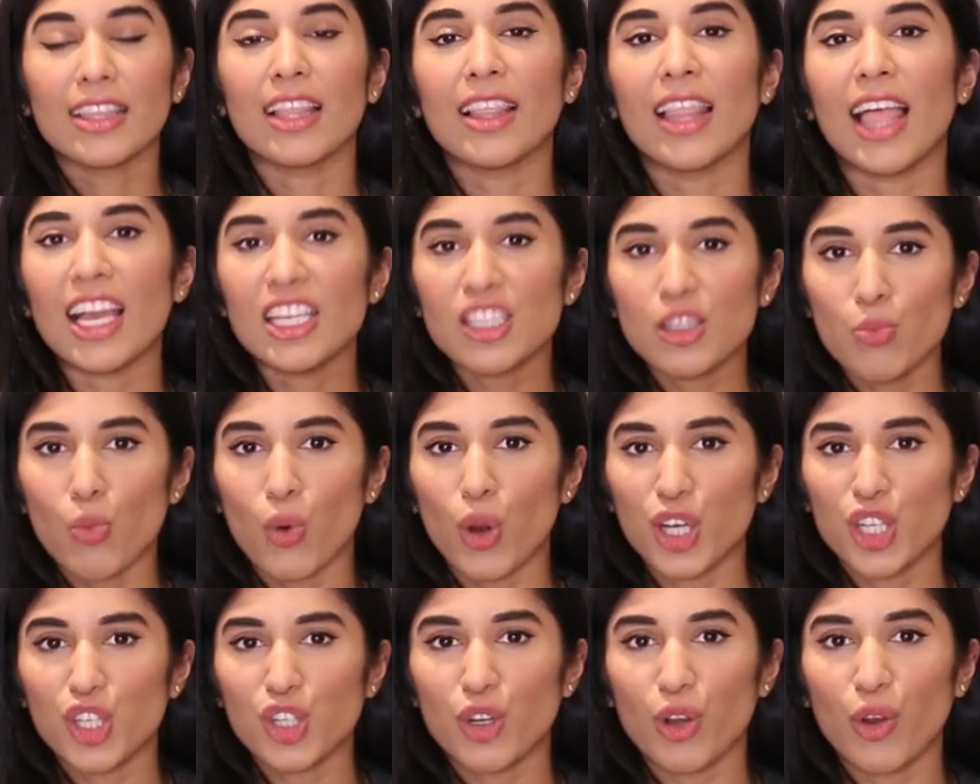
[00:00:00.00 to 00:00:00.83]
the less
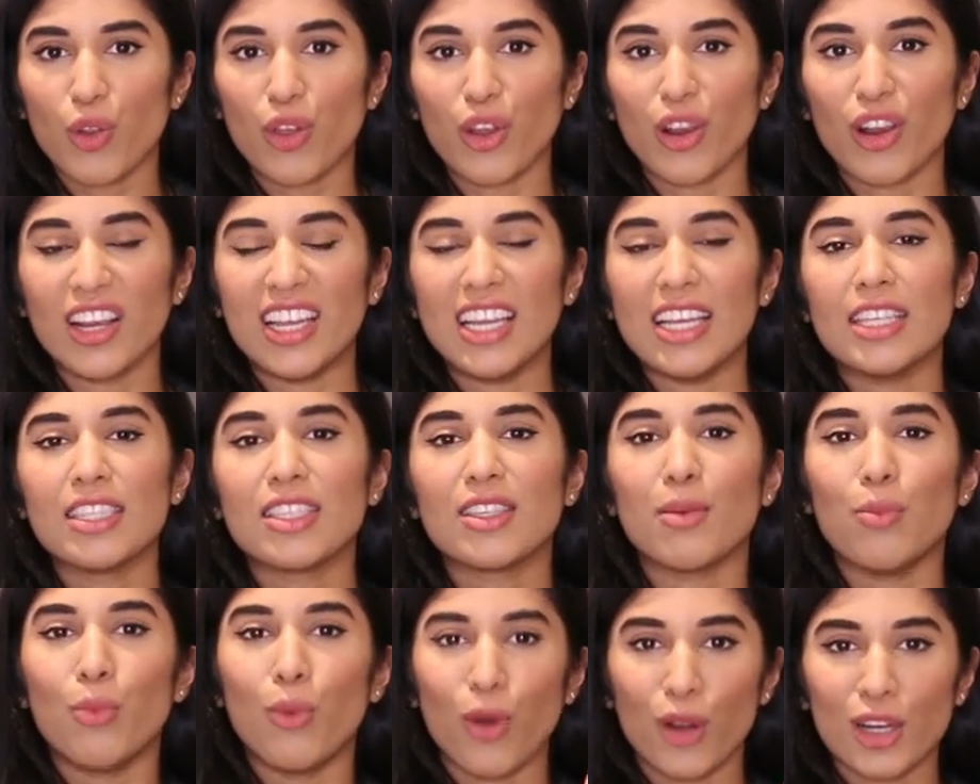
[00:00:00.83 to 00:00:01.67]
moisture there is,
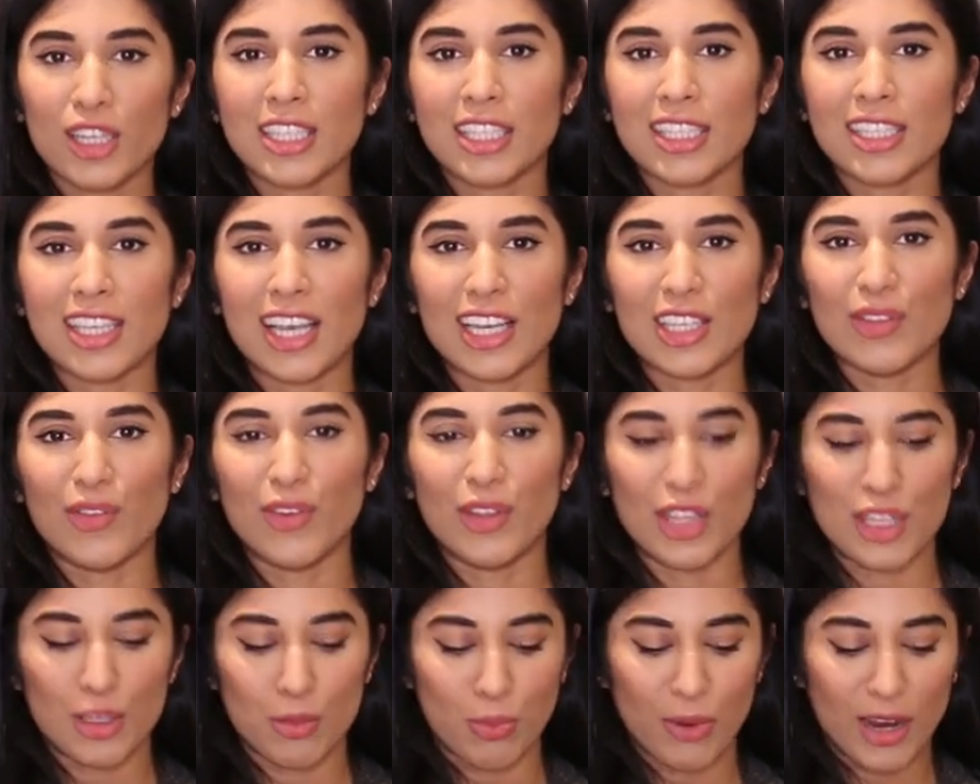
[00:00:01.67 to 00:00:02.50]
the more
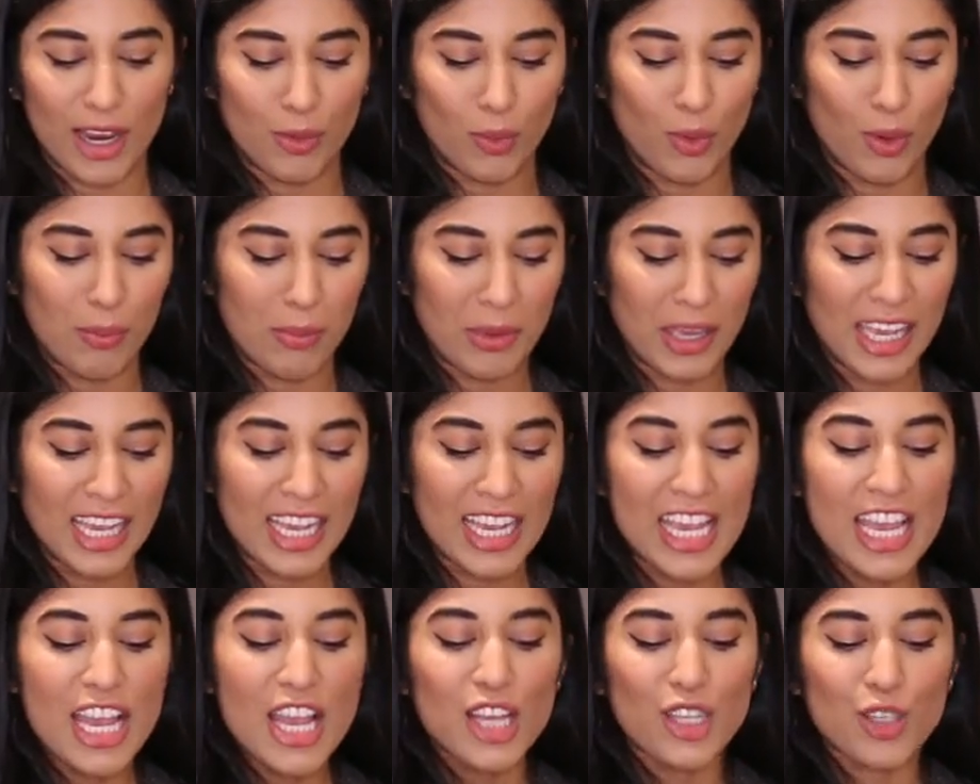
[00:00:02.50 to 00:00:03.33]
successful this bread will
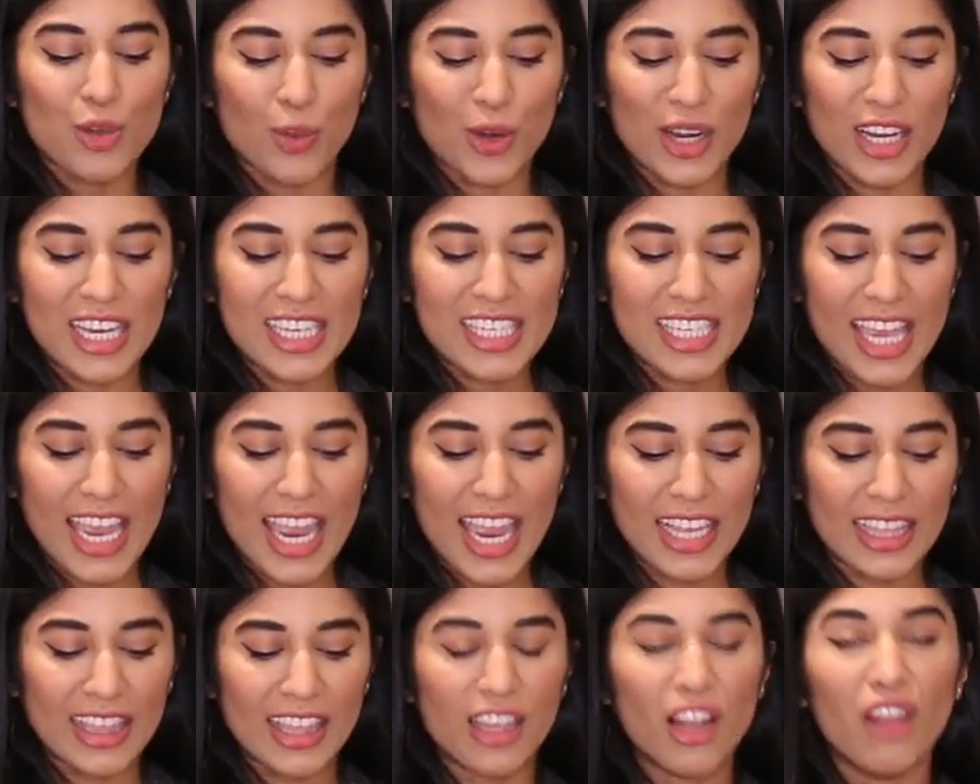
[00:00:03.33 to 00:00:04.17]
be. So we're gonna
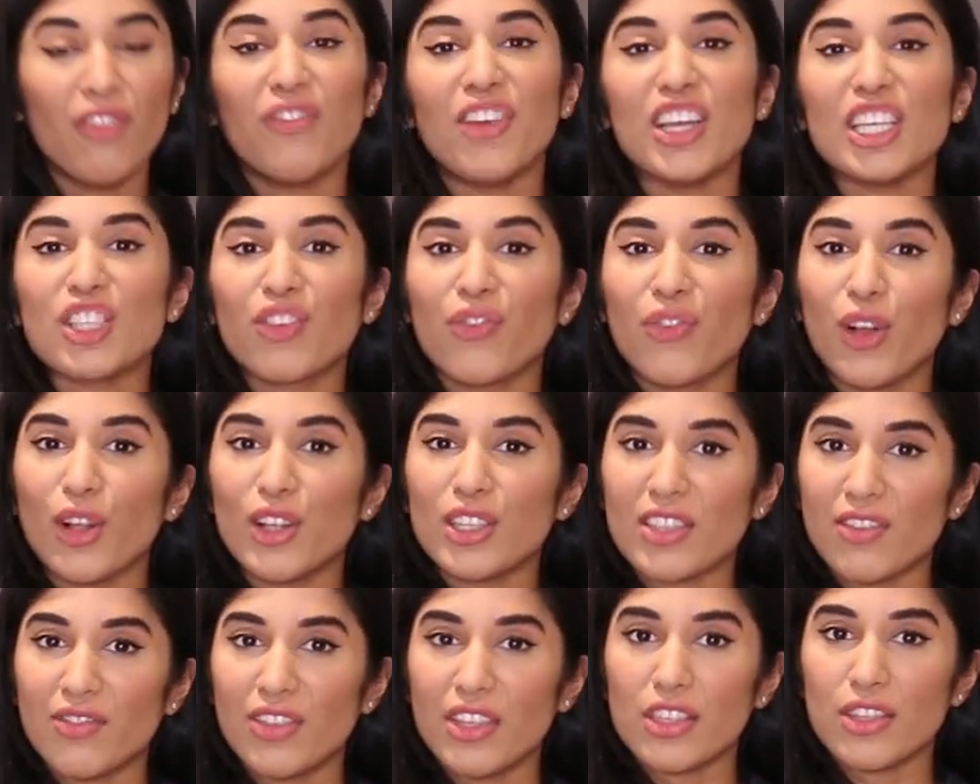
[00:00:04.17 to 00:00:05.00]
take little
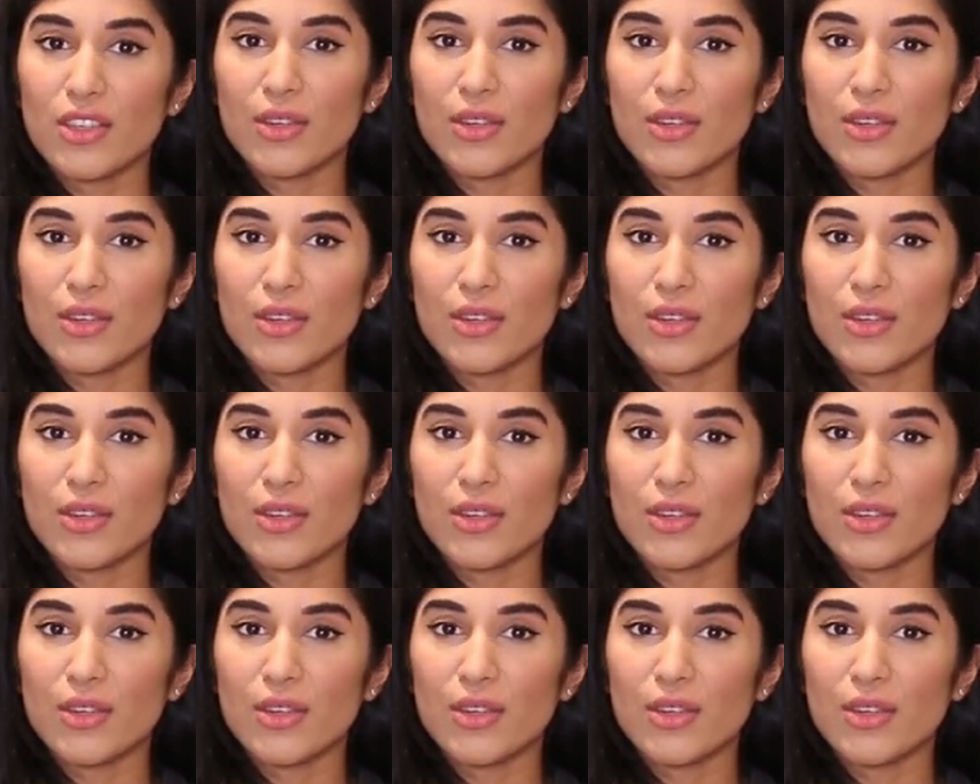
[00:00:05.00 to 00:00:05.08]
fistfuls of the